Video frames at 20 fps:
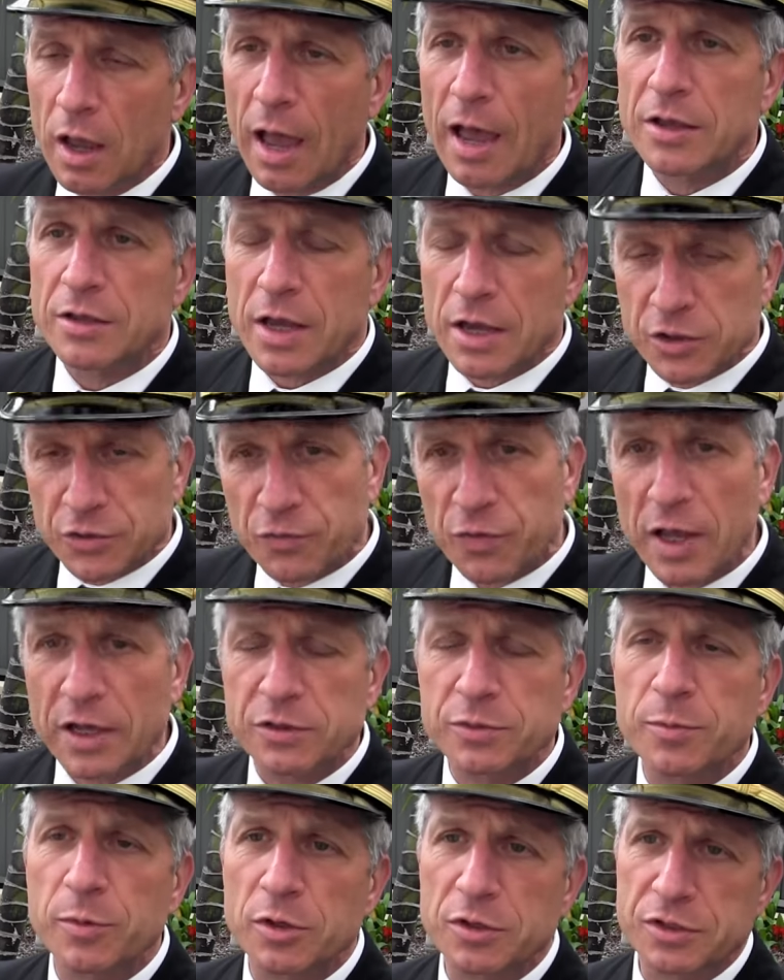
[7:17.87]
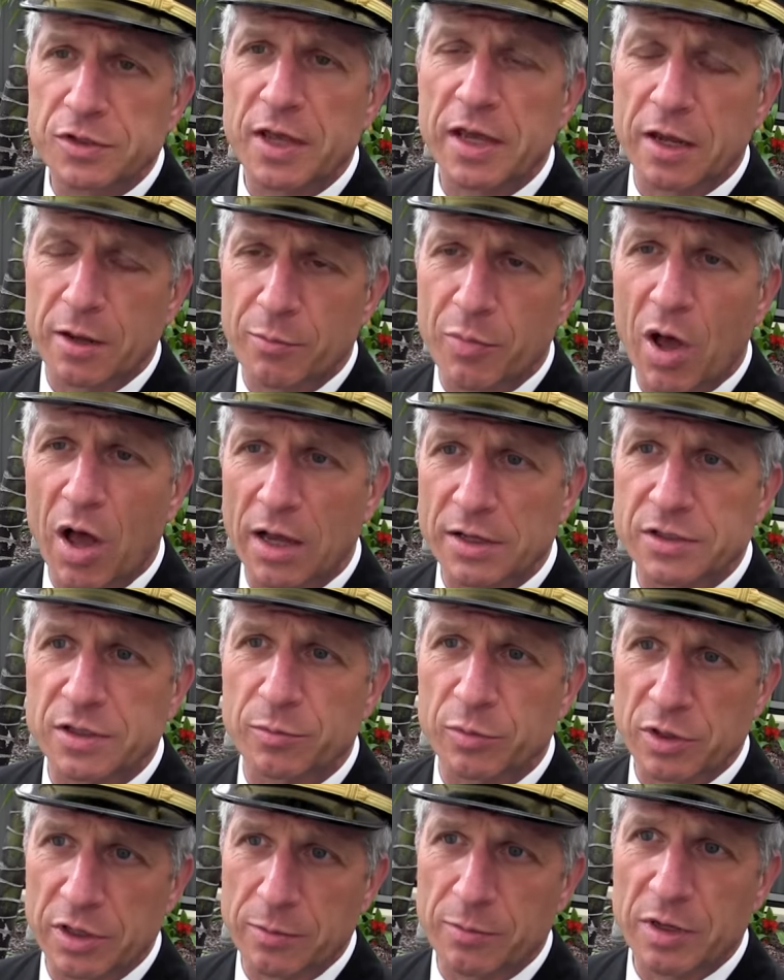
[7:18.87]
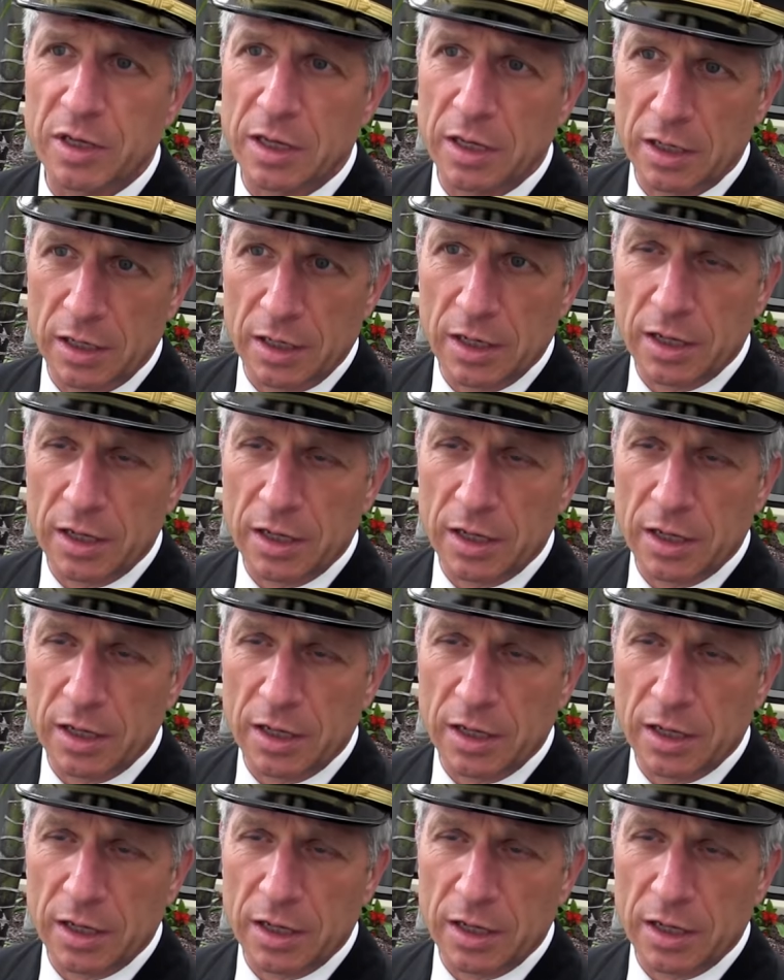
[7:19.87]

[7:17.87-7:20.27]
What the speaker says: as flexible as they can possibly be